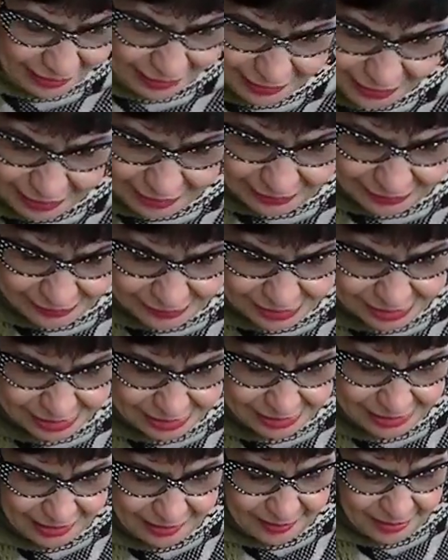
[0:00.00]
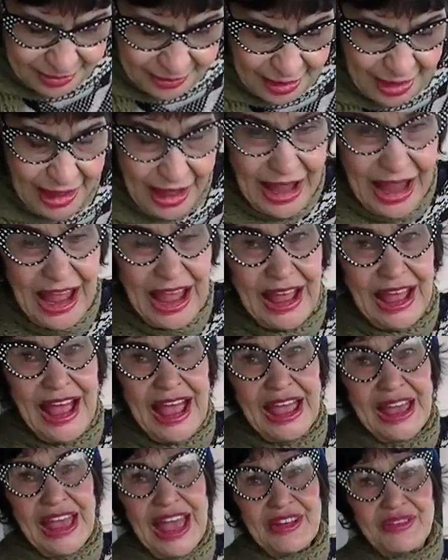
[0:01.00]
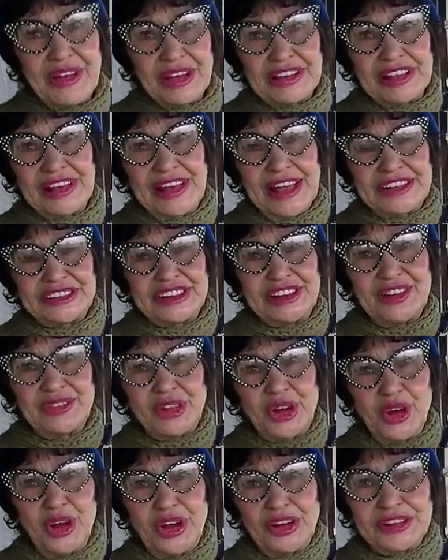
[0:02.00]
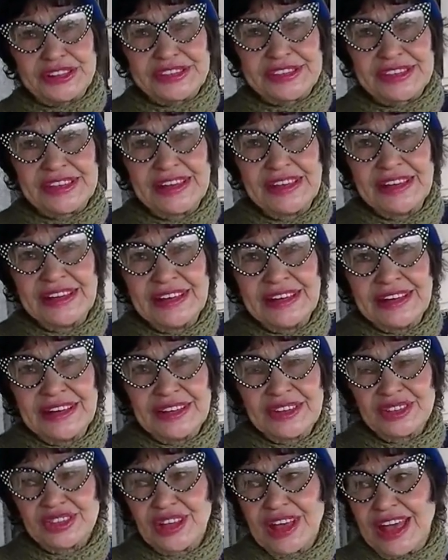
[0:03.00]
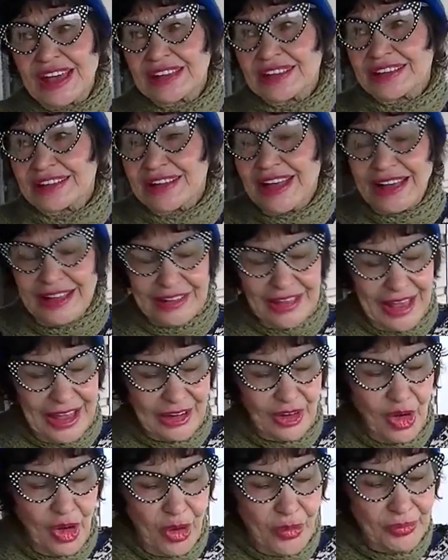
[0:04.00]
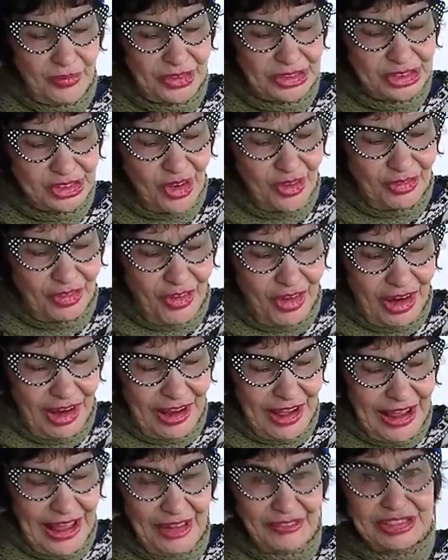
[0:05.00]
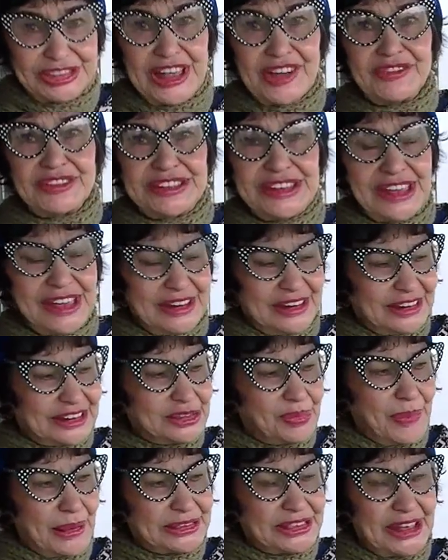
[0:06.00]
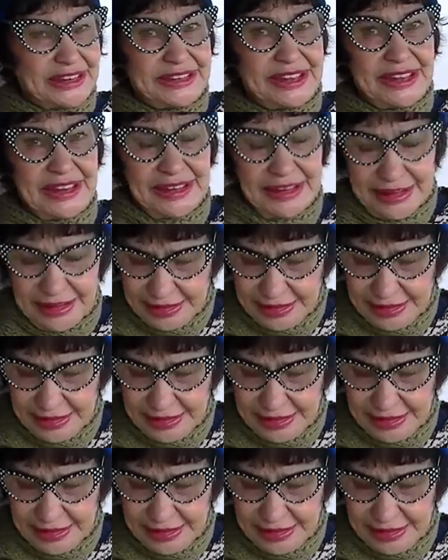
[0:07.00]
that nice? Yeah. I, I have a collection of cards. Uh-huh. At, at, at, home, so far, I have 17. This makes 18.